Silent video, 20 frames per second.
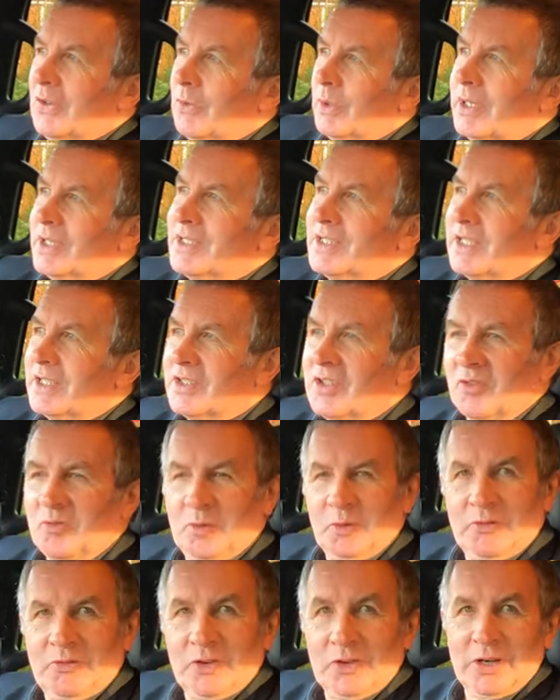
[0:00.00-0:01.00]
When I set
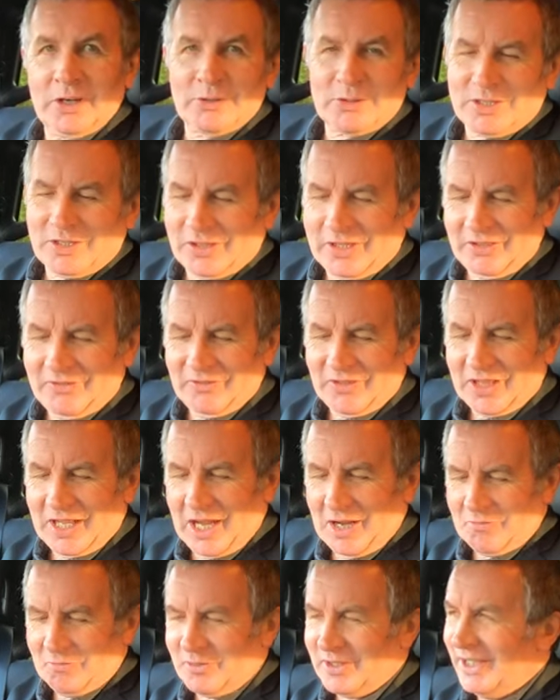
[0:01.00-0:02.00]
off before, I was looking for
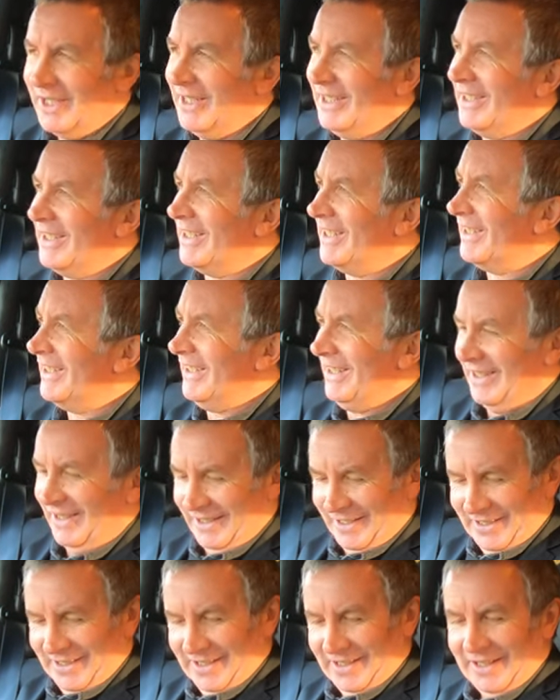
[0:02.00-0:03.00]
the handbrake,
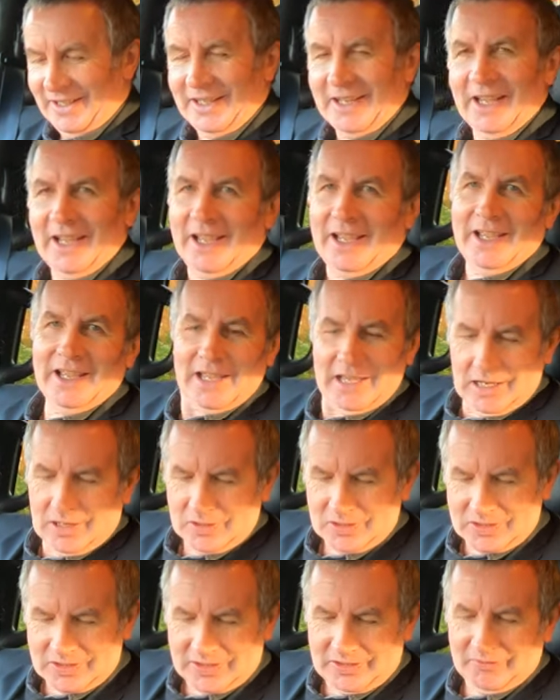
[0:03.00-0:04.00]
and I
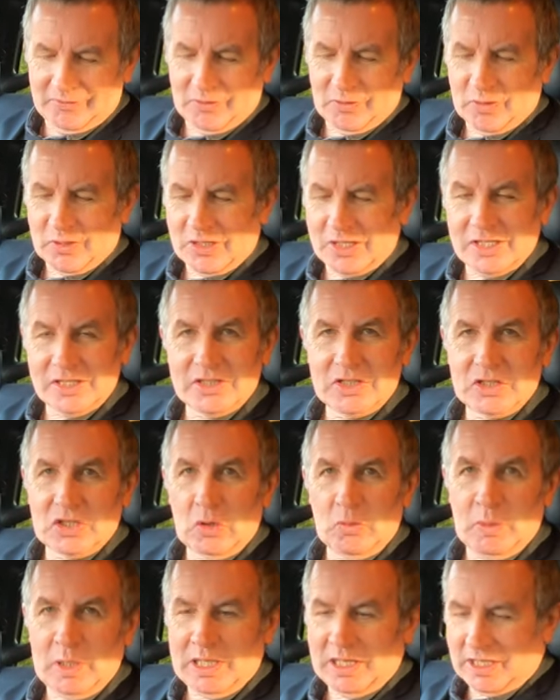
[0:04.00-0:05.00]
was looking for one of these
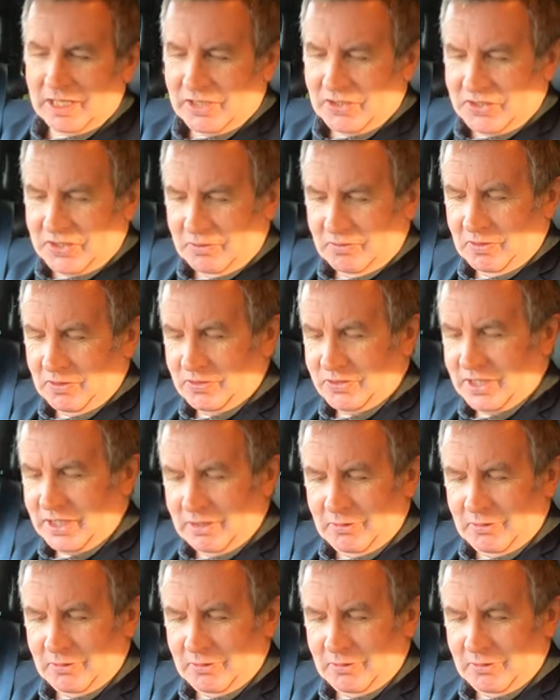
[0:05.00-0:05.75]
stupid electric ones.